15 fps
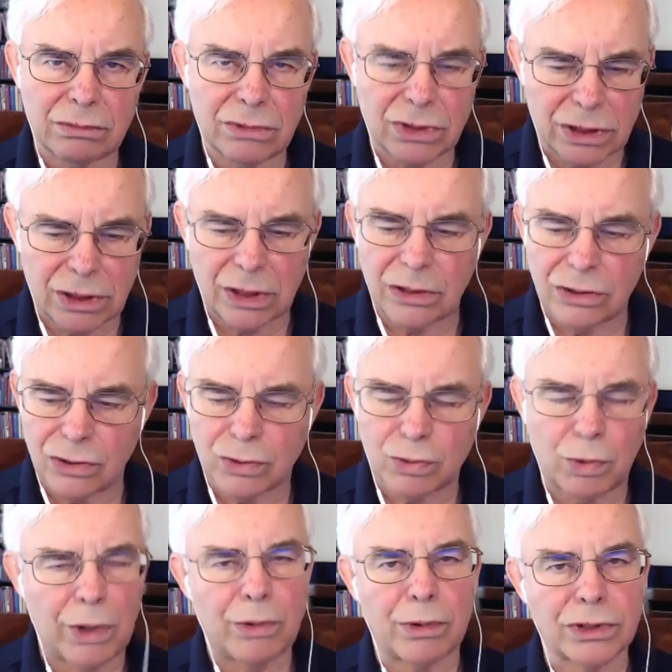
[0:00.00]
since
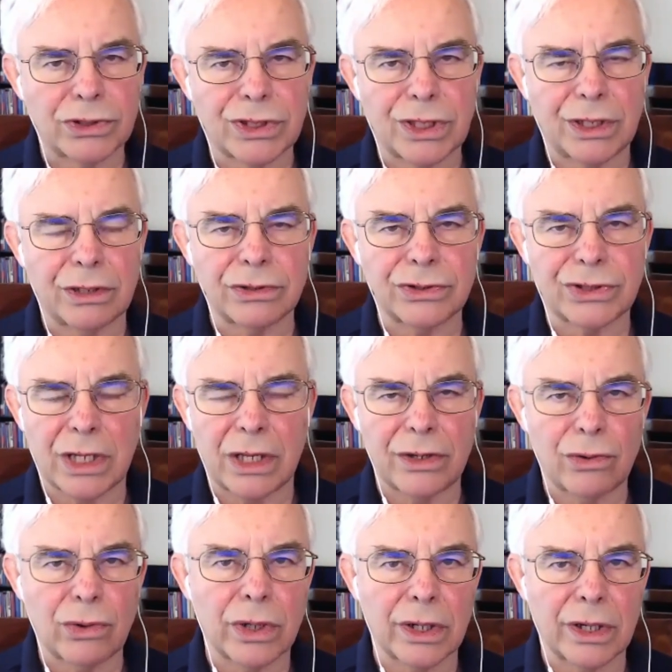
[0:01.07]
we were single-celled
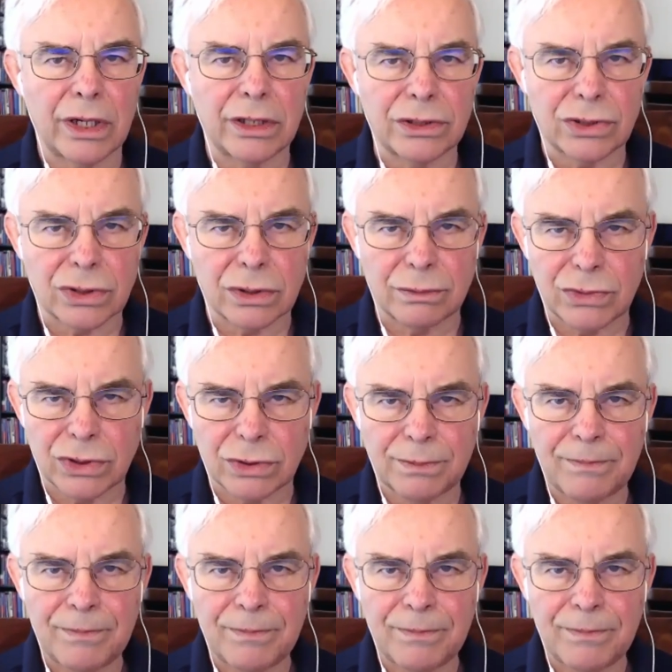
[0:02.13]
organisms.